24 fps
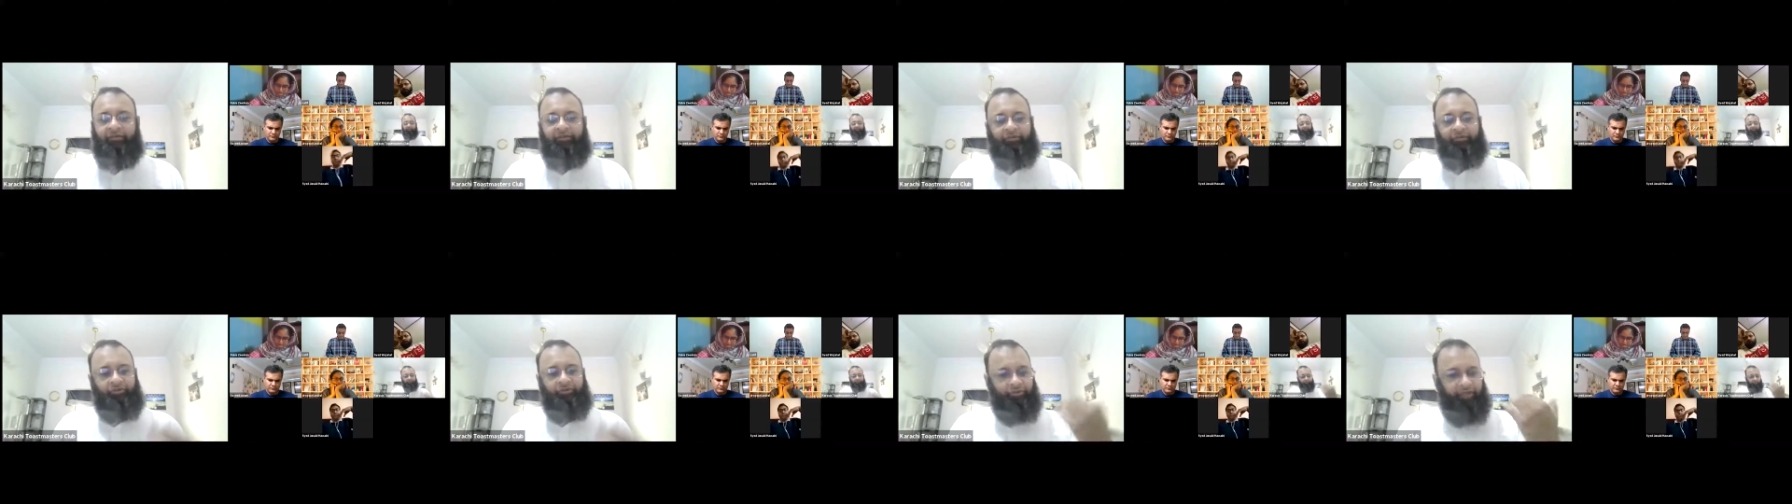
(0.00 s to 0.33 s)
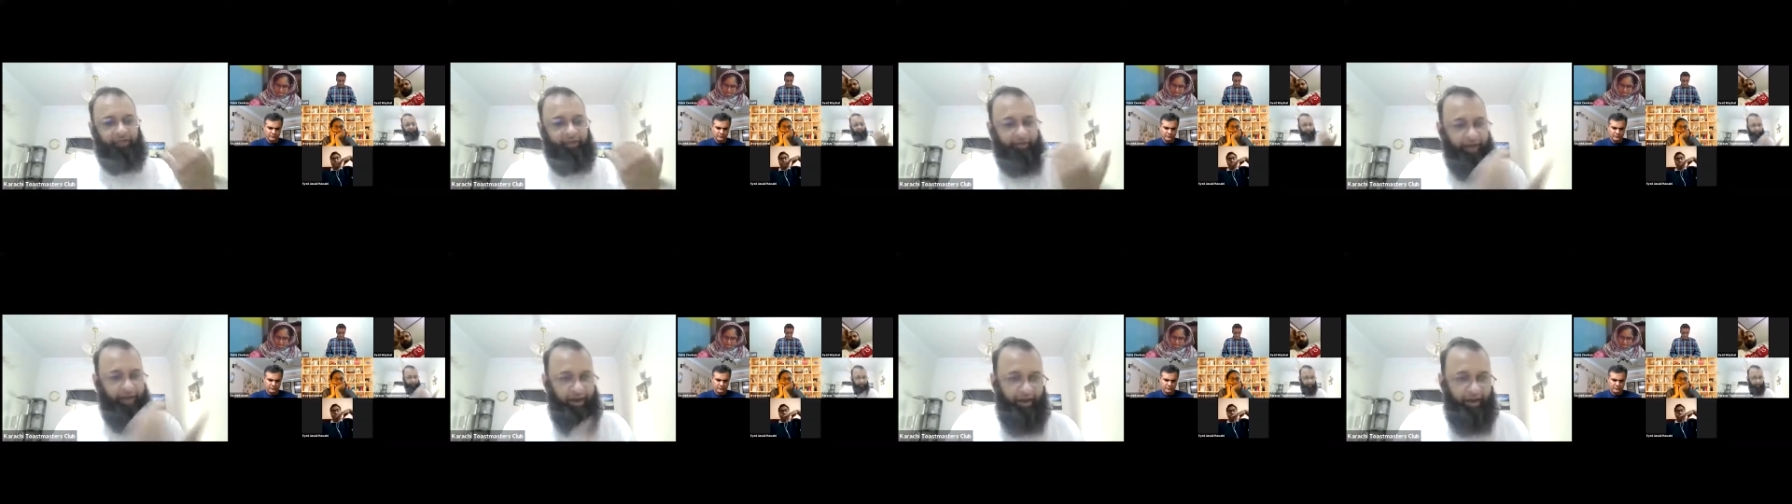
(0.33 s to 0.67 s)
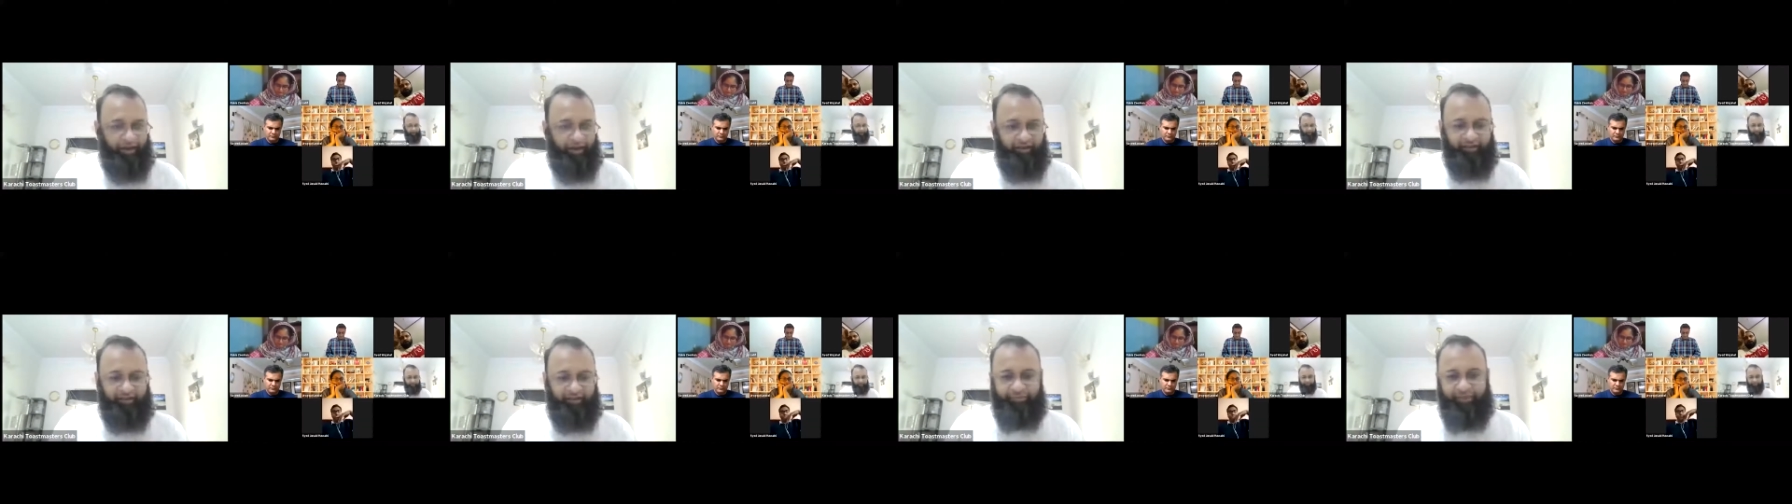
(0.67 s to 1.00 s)
So there
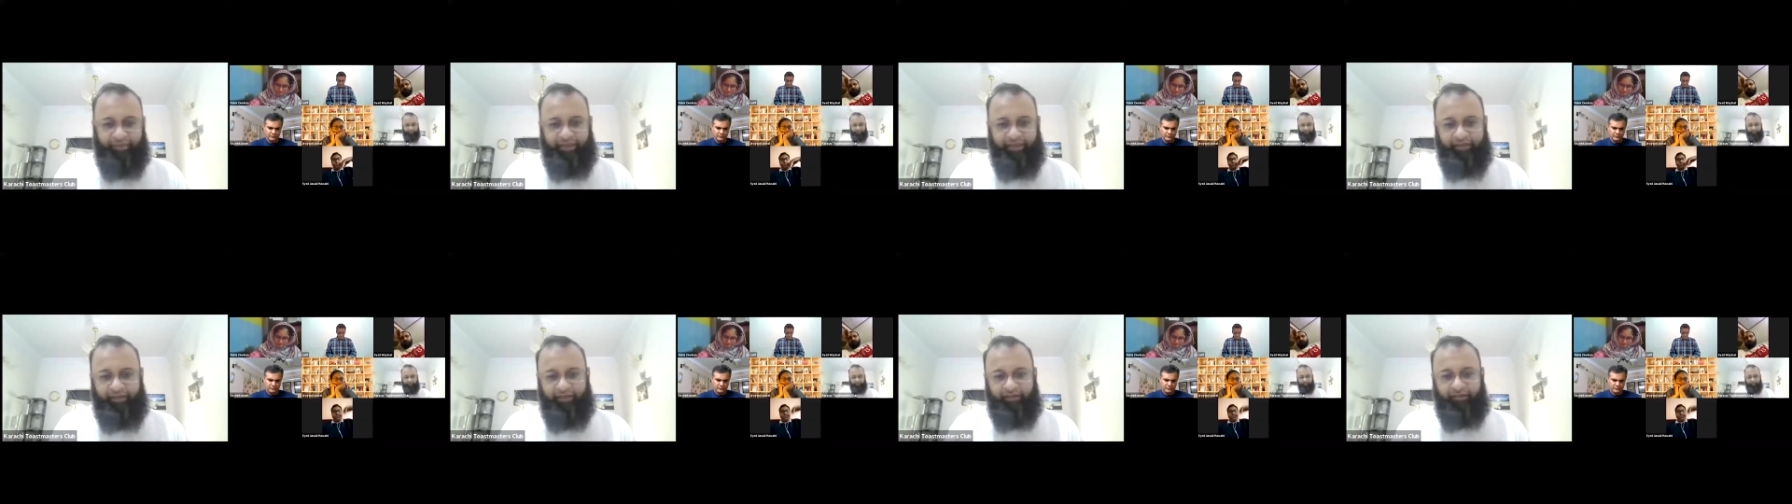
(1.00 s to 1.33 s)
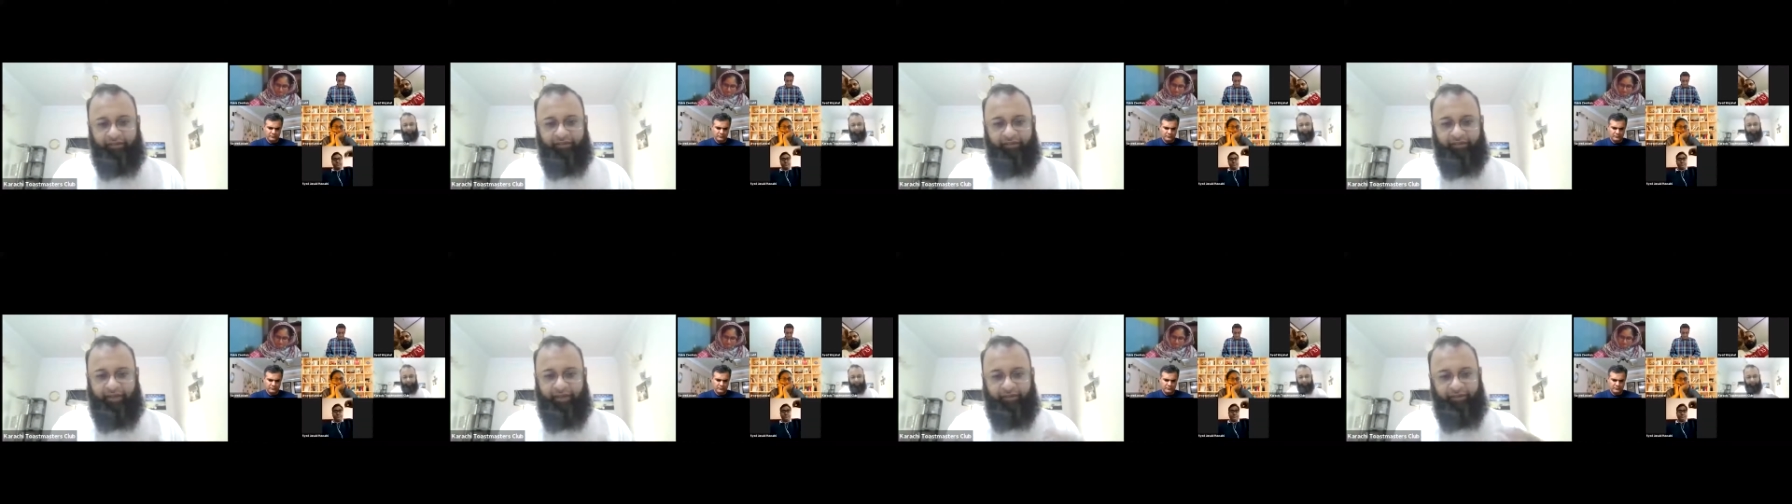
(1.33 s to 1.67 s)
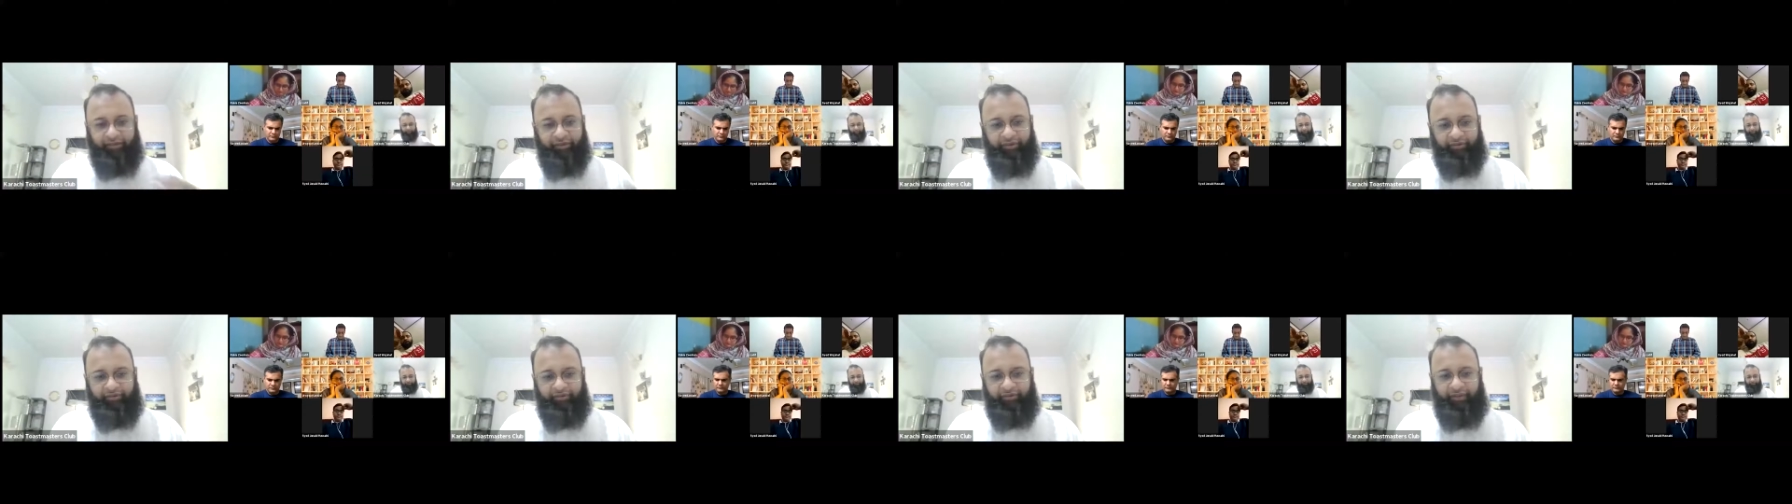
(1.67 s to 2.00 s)
are speakers that
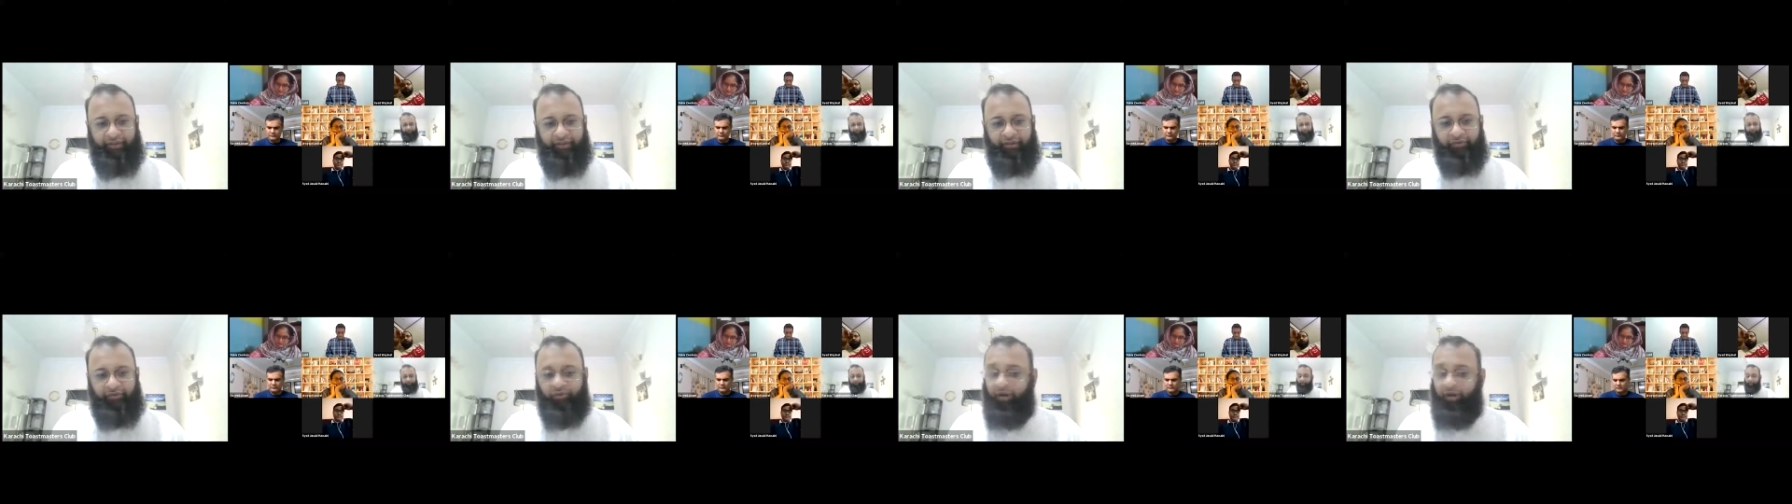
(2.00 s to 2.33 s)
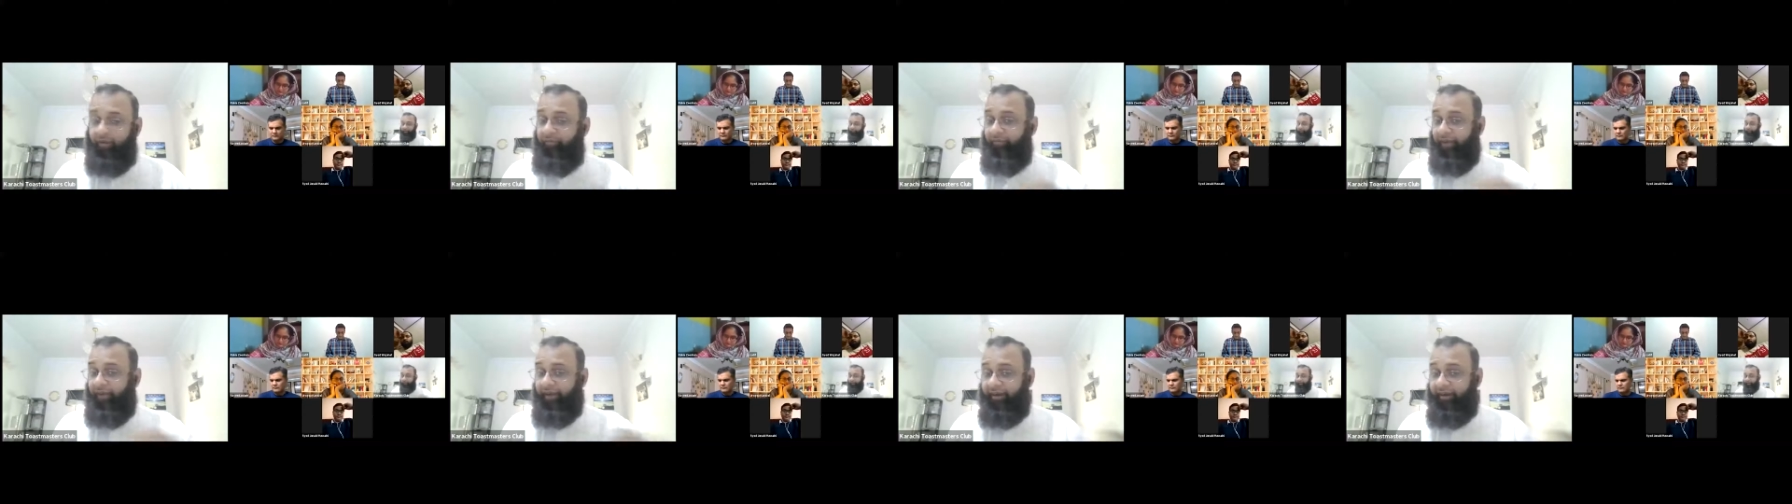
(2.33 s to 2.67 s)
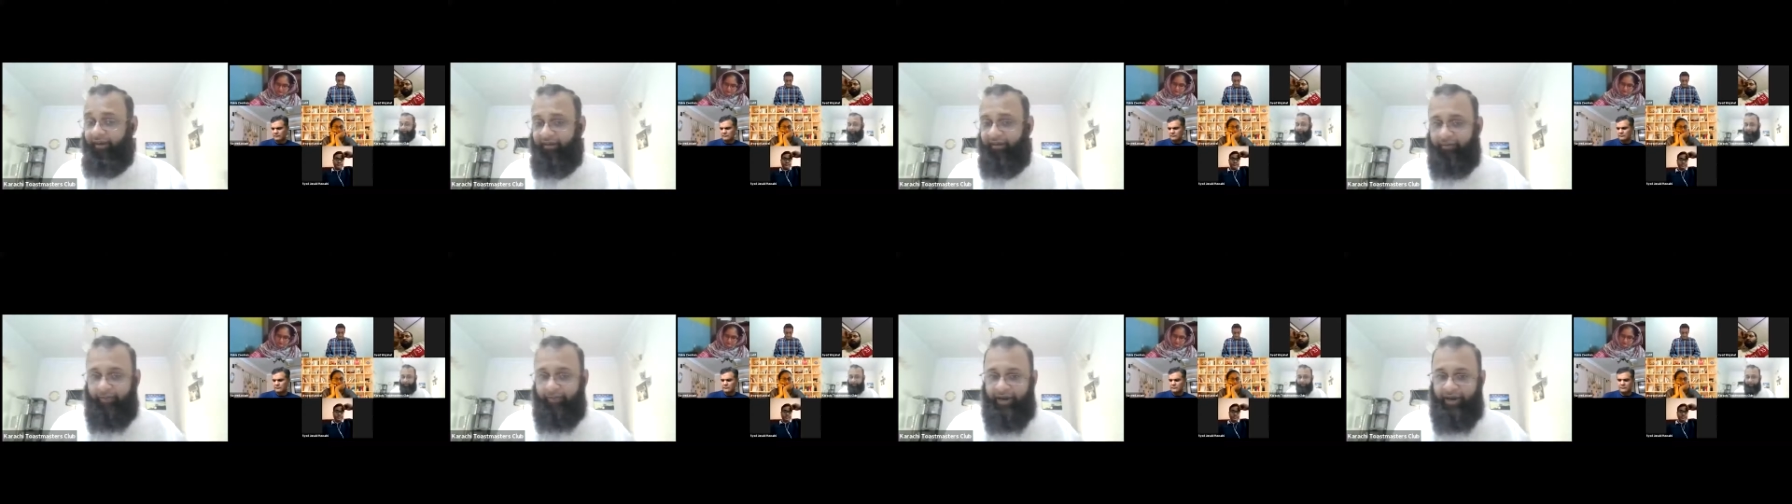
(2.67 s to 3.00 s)
you've seen who are
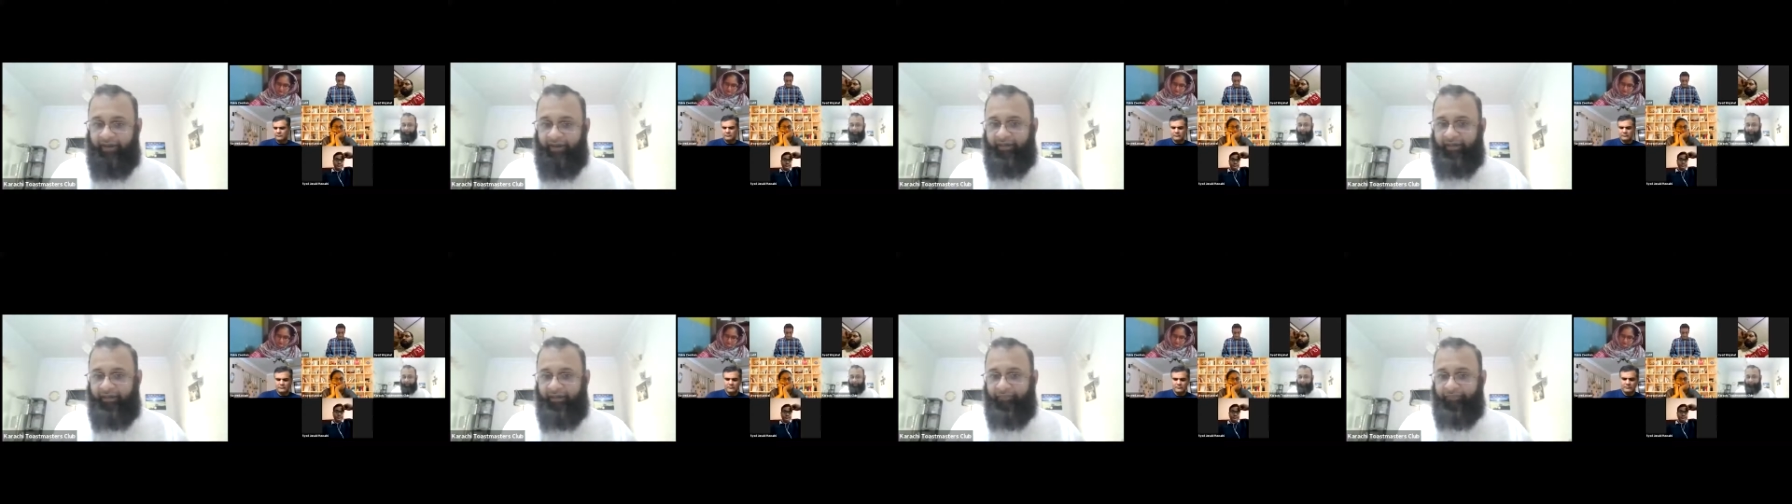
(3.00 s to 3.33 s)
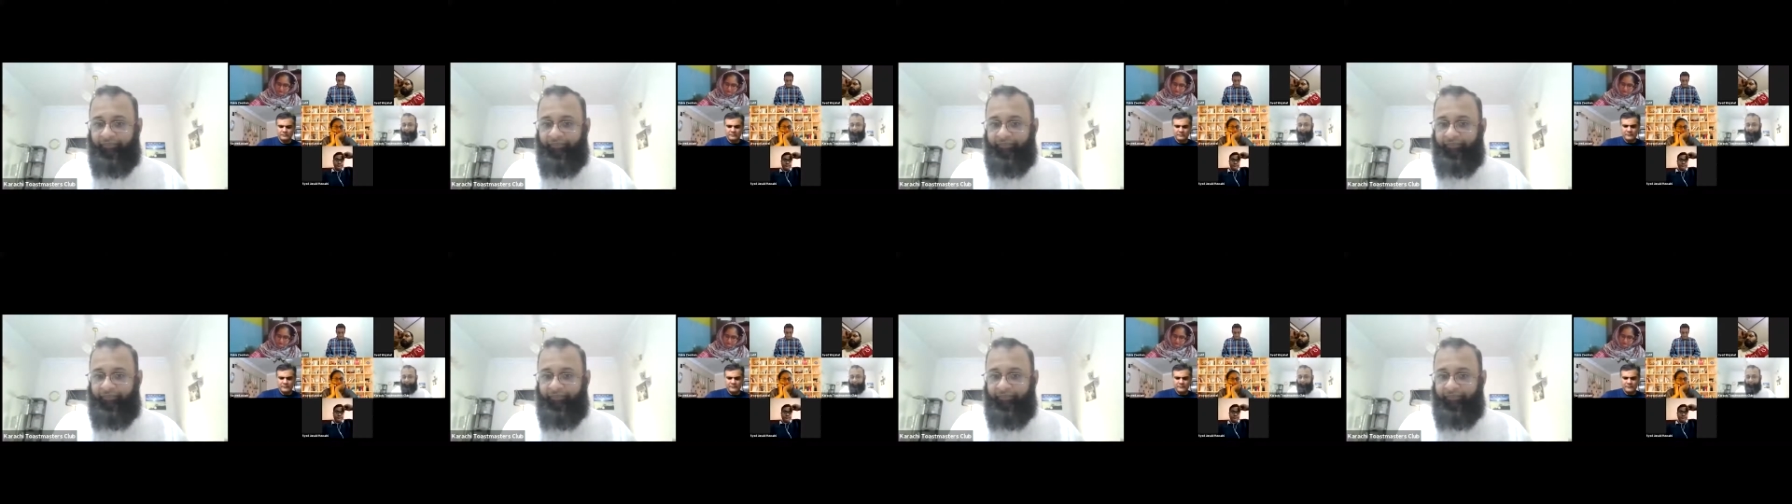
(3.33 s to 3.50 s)
very dramatic,